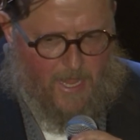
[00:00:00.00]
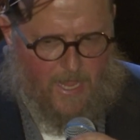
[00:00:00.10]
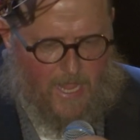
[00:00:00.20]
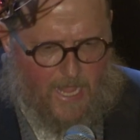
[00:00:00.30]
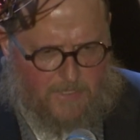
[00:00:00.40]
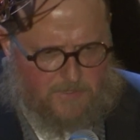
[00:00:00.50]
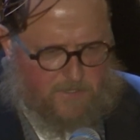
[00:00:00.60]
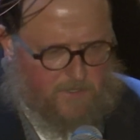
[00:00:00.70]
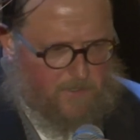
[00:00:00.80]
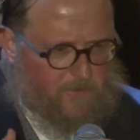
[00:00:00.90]
as
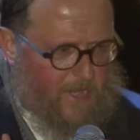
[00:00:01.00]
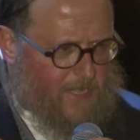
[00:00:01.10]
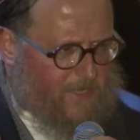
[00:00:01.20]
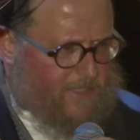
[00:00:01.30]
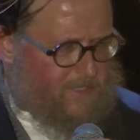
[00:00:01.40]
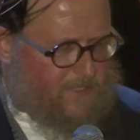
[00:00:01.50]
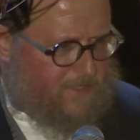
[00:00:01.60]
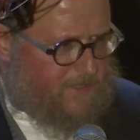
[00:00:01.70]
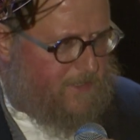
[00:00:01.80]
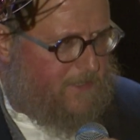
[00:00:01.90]
to the
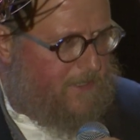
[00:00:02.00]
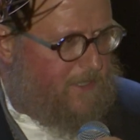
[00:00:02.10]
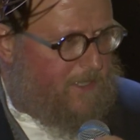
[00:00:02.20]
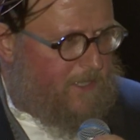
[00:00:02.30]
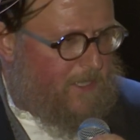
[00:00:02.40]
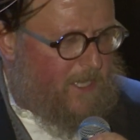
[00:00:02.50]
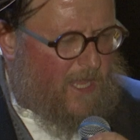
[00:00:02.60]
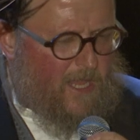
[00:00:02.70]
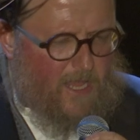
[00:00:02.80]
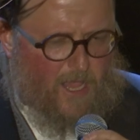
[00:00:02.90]
greatness
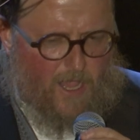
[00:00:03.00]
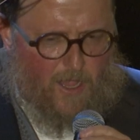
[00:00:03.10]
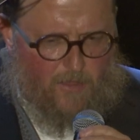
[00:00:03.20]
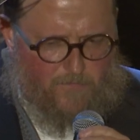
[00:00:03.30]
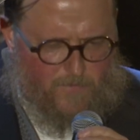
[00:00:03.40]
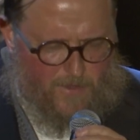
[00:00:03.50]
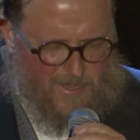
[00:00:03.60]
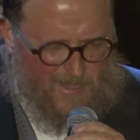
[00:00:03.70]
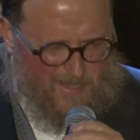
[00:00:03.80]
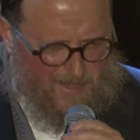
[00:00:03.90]
of
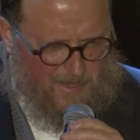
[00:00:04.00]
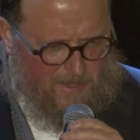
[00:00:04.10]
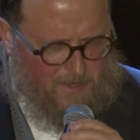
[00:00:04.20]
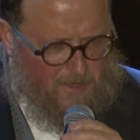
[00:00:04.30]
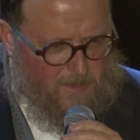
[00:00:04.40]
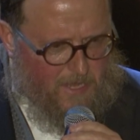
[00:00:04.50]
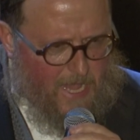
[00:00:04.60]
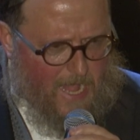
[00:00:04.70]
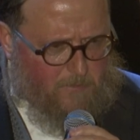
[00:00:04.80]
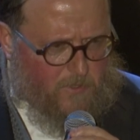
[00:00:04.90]
the
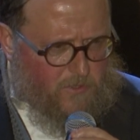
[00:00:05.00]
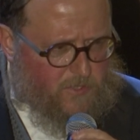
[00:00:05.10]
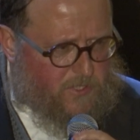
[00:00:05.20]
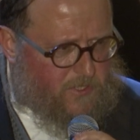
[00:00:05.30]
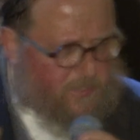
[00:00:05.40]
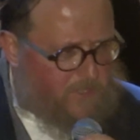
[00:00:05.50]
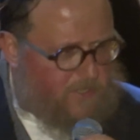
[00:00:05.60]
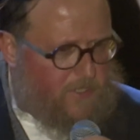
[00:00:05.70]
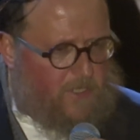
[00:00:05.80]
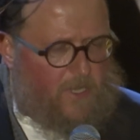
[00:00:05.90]
amkus
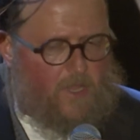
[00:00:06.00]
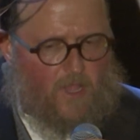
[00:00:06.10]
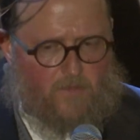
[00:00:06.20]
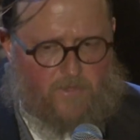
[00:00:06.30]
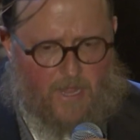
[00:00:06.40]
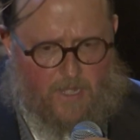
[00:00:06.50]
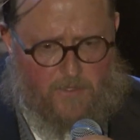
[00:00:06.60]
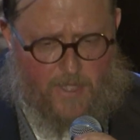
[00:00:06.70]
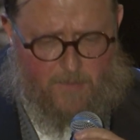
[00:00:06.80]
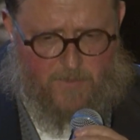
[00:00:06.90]
of our
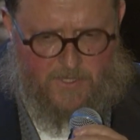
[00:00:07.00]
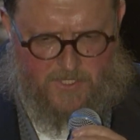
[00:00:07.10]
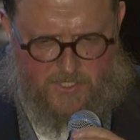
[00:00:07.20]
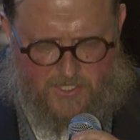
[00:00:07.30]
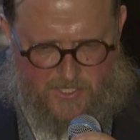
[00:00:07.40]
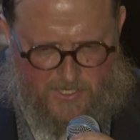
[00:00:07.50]
Rebbe's